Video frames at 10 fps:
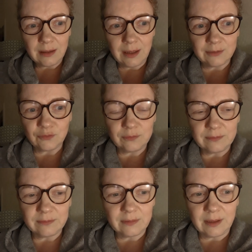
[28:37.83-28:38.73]

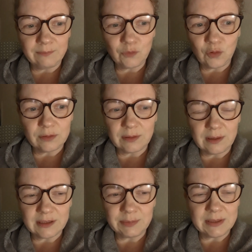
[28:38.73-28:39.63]
I'm not
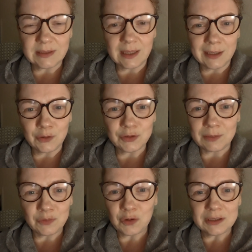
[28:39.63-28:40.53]
experiencing any nausea.
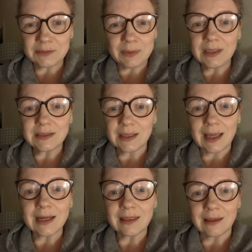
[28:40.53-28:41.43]
I'm not experiencing
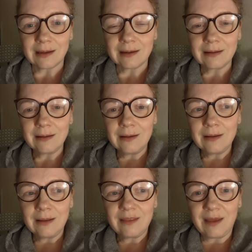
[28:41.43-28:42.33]
anything
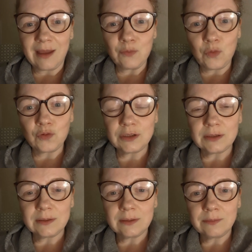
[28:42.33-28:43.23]
that I
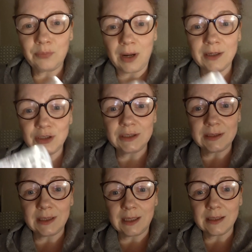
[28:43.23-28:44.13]
was prior to
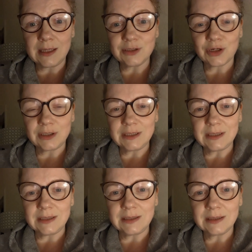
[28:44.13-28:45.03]
taking the
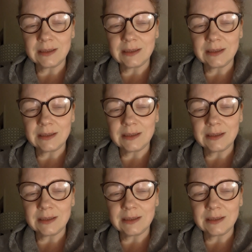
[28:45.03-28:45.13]
HRT.